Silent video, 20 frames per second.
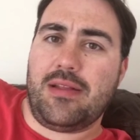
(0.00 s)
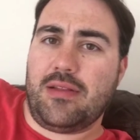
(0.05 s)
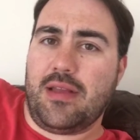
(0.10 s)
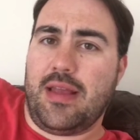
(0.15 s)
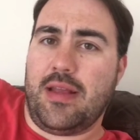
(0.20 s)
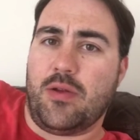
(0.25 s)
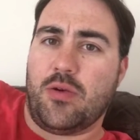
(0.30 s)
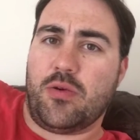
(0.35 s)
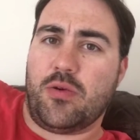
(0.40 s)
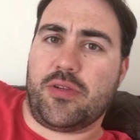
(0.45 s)

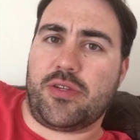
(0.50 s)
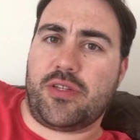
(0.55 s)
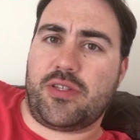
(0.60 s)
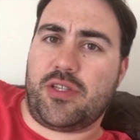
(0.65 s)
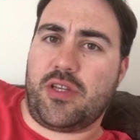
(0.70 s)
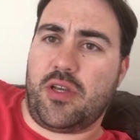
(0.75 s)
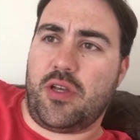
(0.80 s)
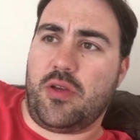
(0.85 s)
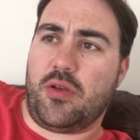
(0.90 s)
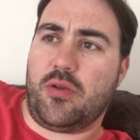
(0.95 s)
in order
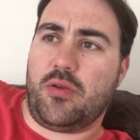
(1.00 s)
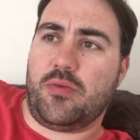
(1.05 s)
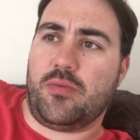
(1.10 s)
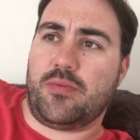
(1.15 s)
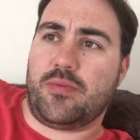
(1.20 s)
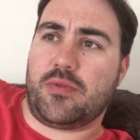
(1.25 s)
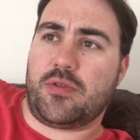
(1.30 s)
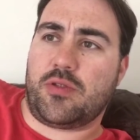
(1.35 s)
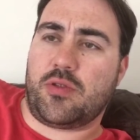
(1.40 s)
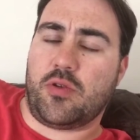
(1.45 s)
to
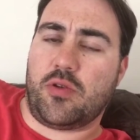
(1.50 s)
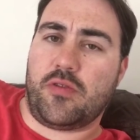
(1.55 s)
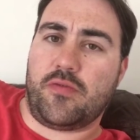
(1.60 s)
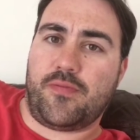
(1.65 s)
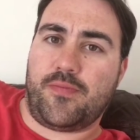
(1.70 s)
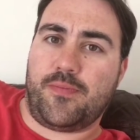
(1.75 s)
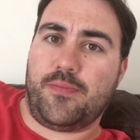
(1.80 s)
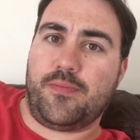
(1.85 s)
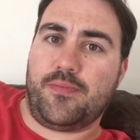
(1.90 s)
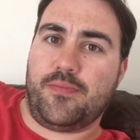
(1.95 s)
sort
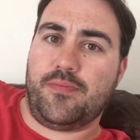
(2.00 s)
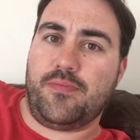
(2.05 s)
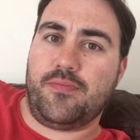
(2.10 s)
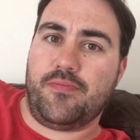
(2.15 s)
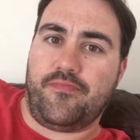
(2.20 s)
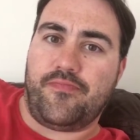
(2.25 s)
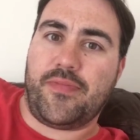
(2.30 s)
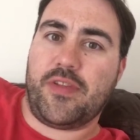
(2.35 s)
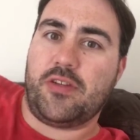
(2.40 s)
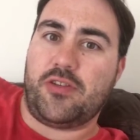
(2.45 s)
of
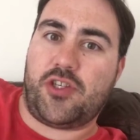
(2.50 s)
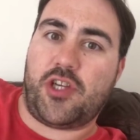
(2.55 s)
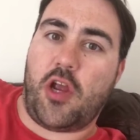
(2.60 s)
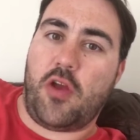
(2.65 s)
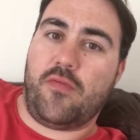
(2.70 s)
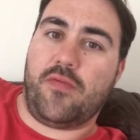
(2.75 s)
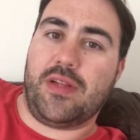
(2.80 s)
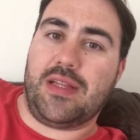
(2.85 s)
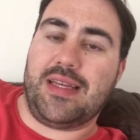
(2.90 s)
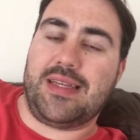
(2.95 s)

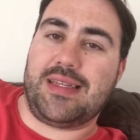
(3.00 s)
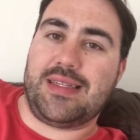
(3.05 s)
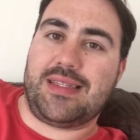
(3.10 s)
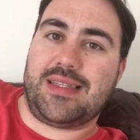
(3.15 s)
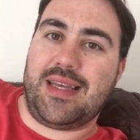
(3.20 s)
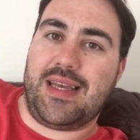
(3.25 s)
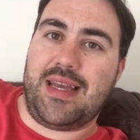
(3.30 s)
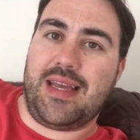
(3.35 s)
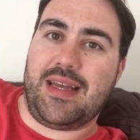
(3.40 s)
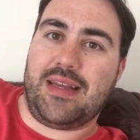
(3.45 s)
show
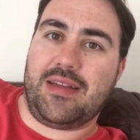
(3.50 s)
validity